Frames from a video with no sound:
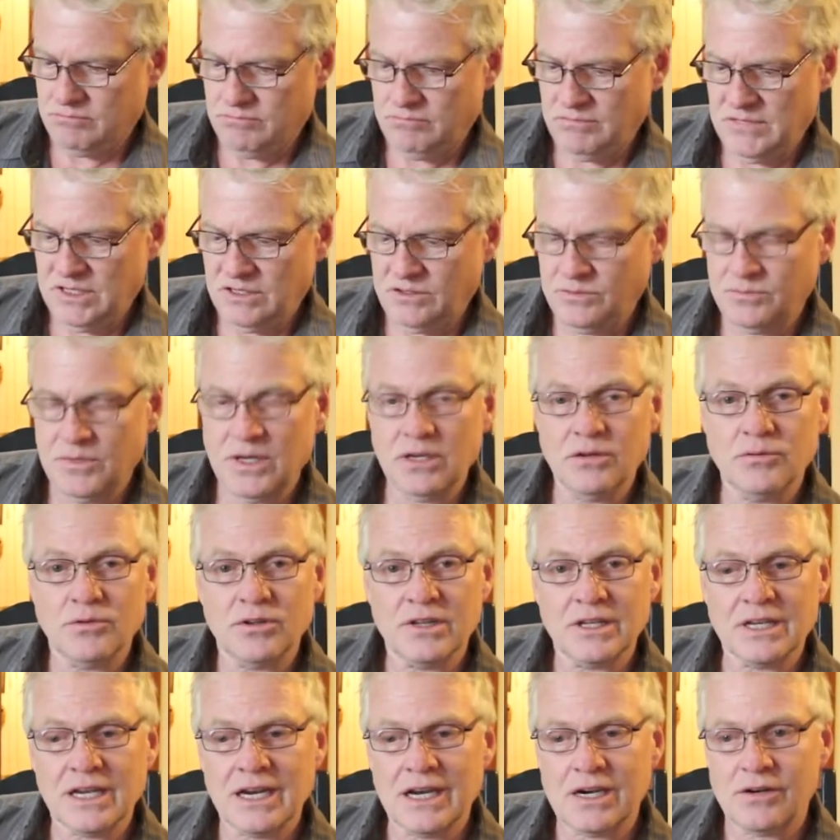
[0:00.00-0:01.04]
was made
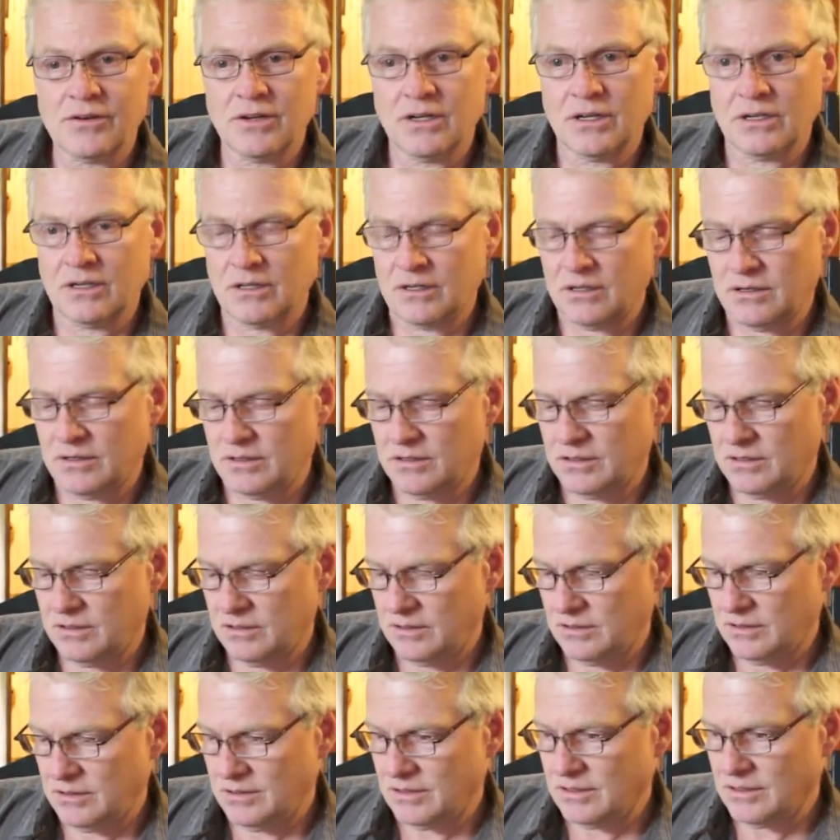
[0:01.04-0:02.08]
with a carrot.
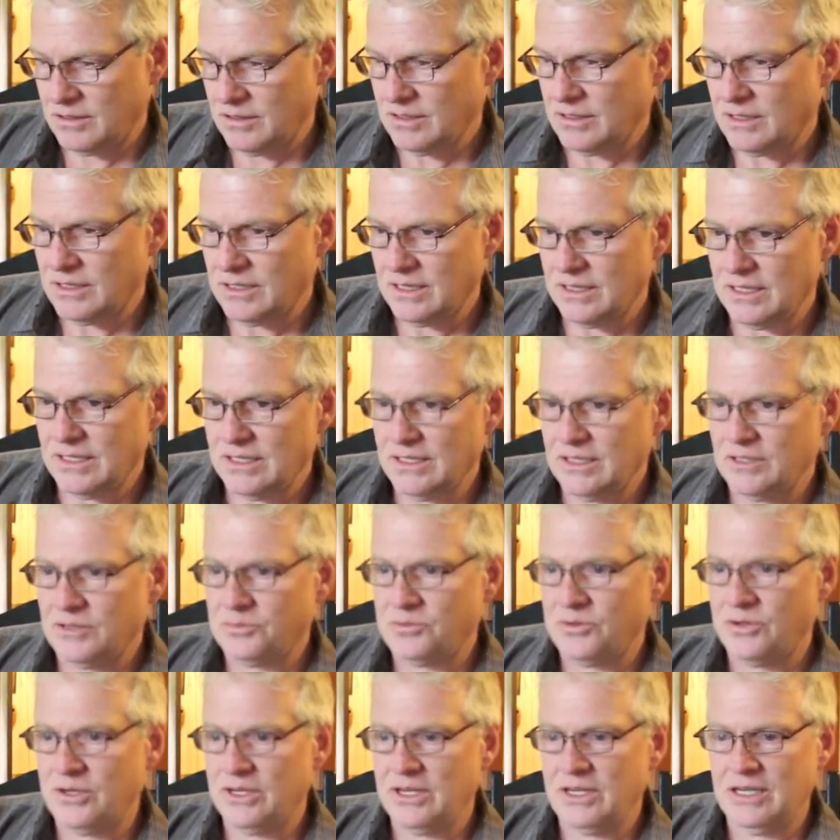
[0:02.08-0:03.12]
That's
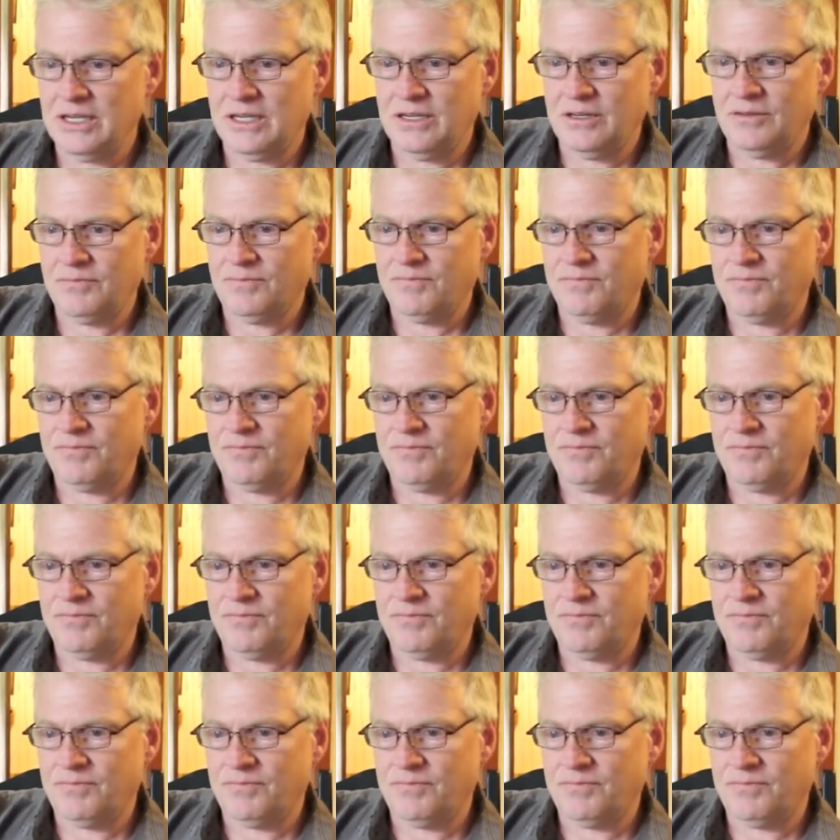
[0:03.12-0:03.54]
pretty neat.